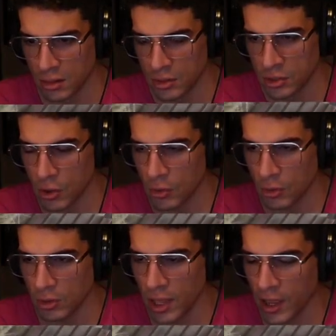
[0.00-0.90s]
So
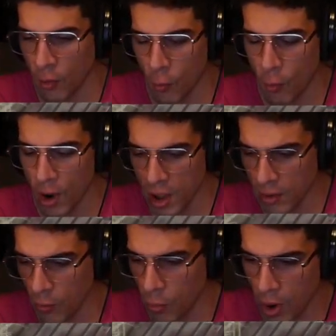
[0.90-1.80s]
like what
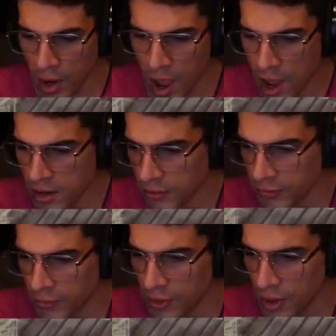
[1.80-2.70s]
kind of